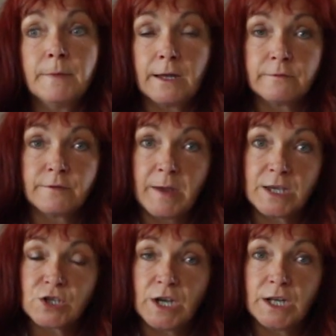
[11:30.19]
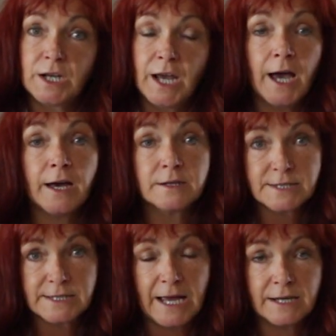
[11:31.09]
information,
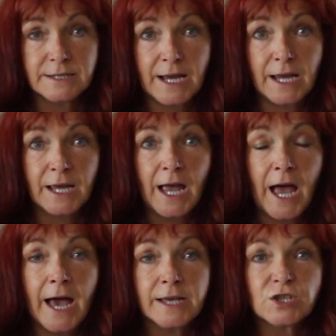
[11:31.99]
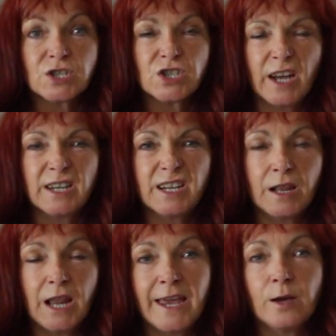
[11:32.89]
understanding, and just shining a
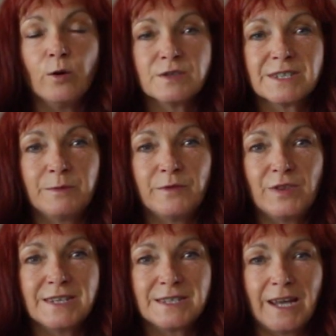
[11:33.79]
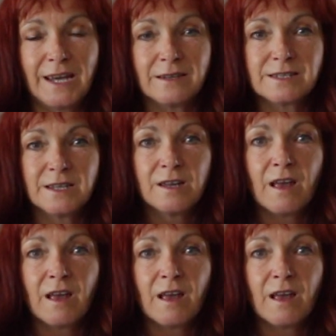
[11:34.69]
light on some of these things